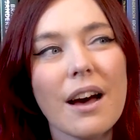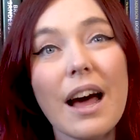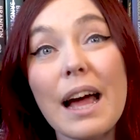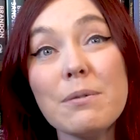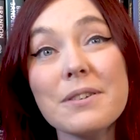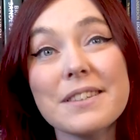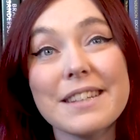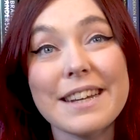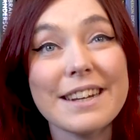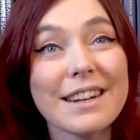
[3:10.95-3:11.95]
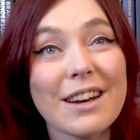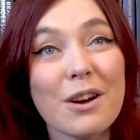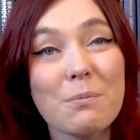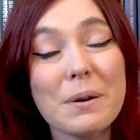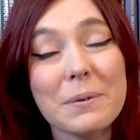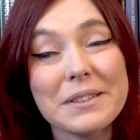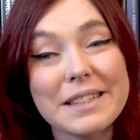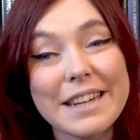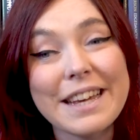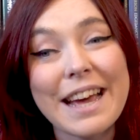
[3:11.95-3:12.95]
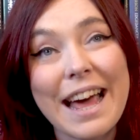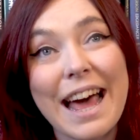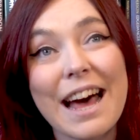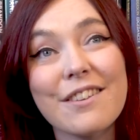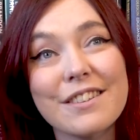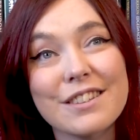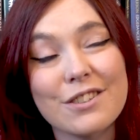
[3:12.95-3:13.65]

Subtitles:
I will see. We will see how this